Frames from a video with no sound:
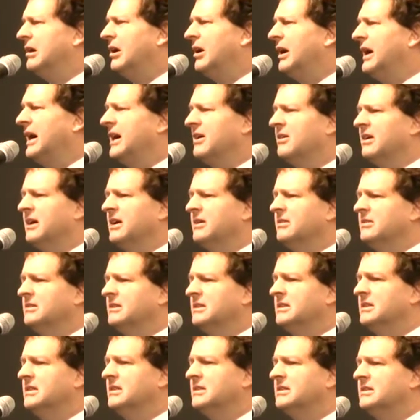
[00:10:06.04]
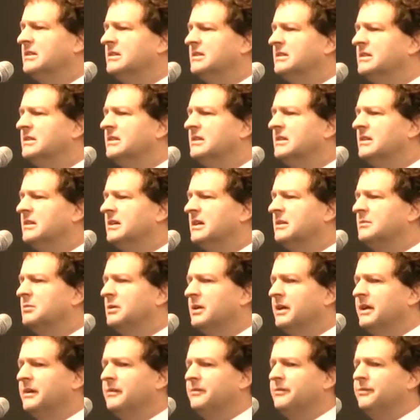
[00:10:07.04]
I R L, I
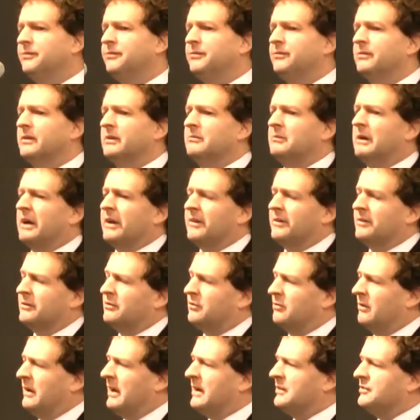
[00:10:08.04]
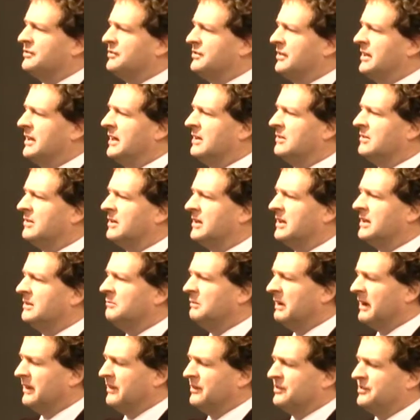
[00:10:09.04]
believe, one of the Crown C R I,
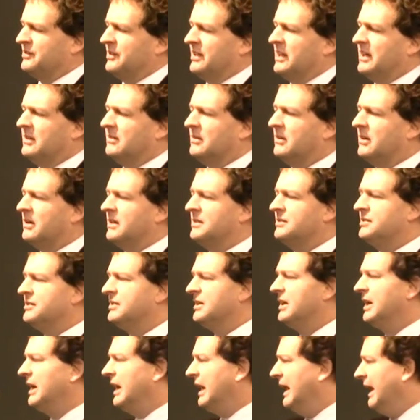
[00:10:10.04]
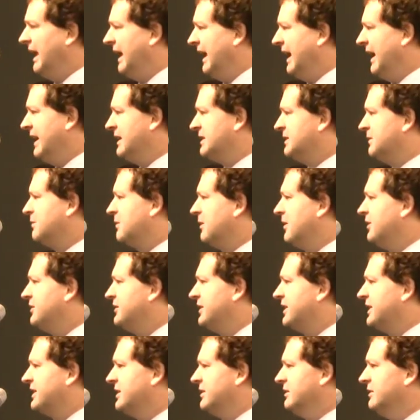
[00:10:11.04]
one of the C R Is, has a
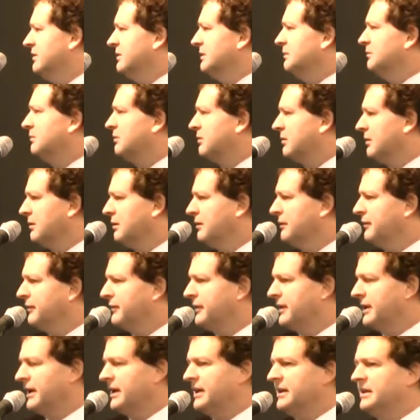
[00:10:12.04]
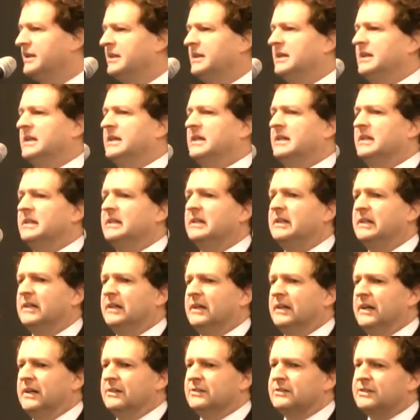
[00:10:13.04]
project to improve the uh,
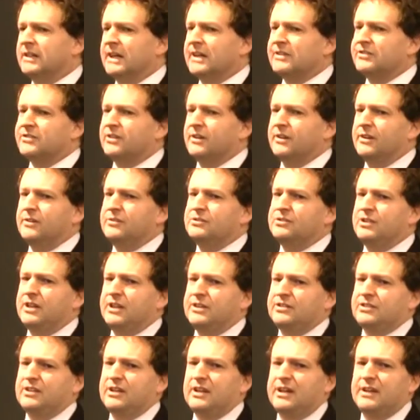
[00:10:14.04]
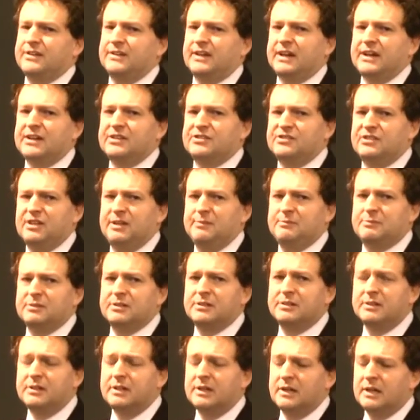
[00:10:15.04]
international use test and get that
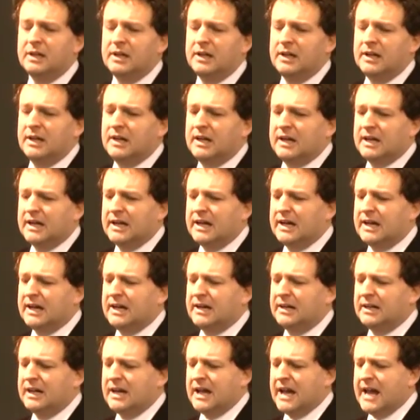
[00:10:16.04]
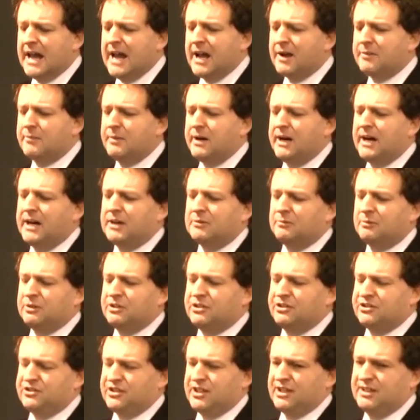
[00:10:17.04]
accepted. Uh, AGMA,
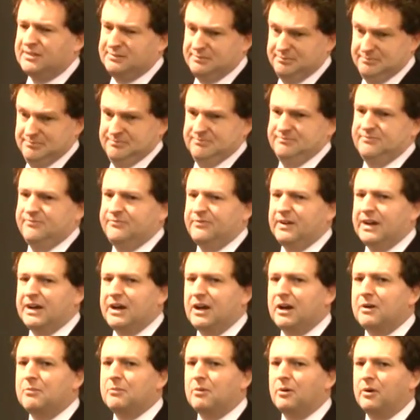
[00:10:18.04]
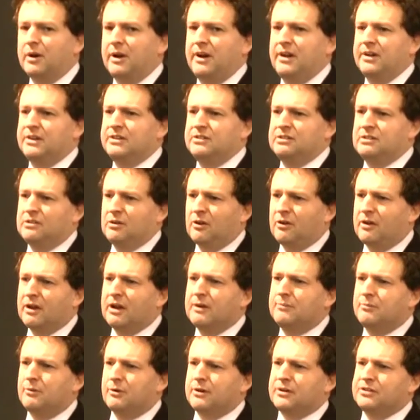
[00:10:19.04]
which is a funding body, is looking
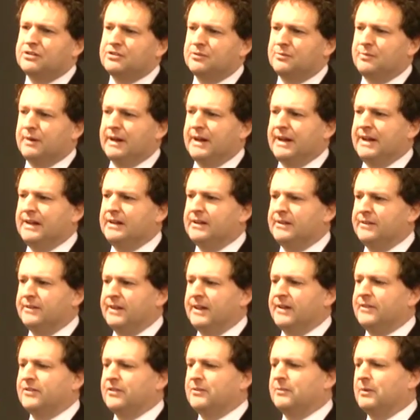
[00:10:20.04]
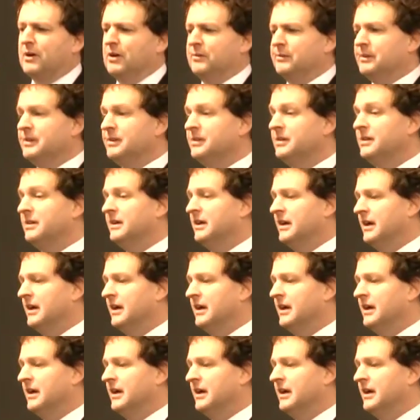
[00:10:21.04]
at putting some money into that at the moment.